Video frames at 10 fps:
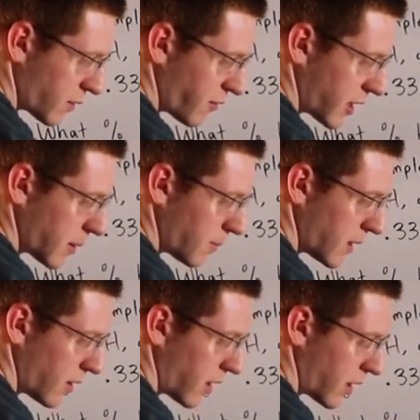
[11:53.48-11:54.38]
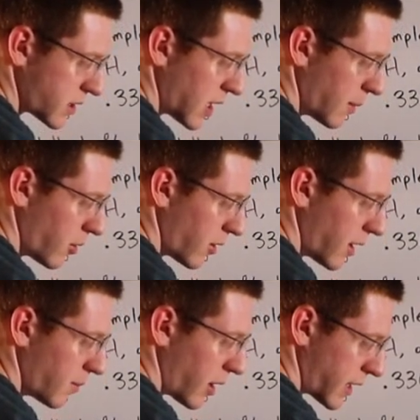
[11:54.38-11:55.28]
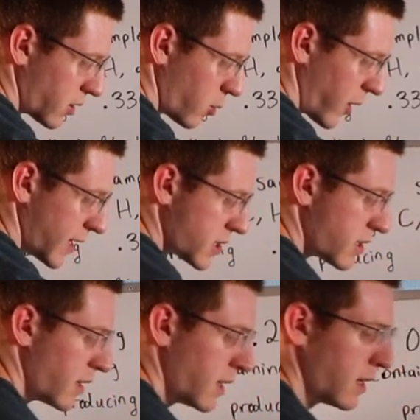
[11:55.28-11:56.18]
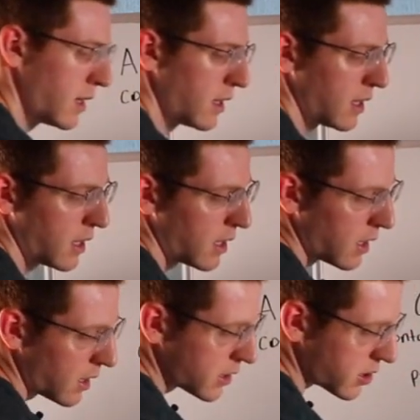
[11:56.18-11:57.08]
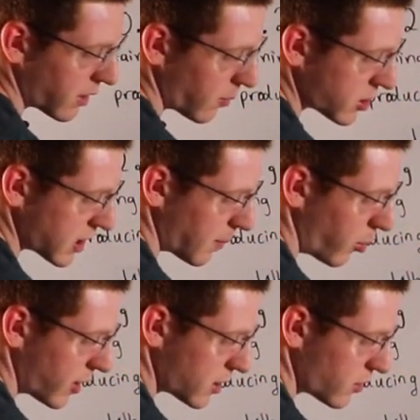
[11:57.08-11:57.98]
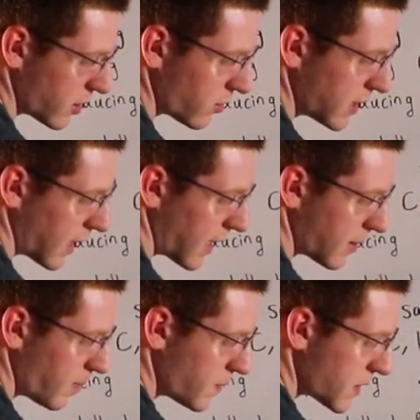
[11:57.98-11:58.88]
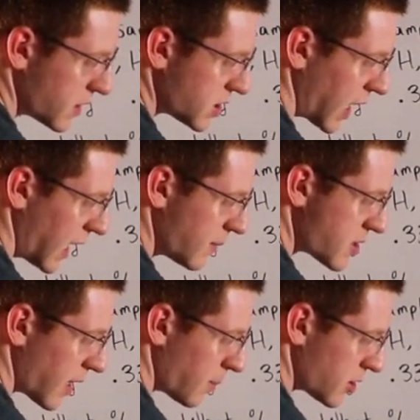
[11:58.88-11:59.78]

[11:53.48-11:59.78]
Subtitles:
to find the periodic table molecular weights. So then we'll say 0.339 times that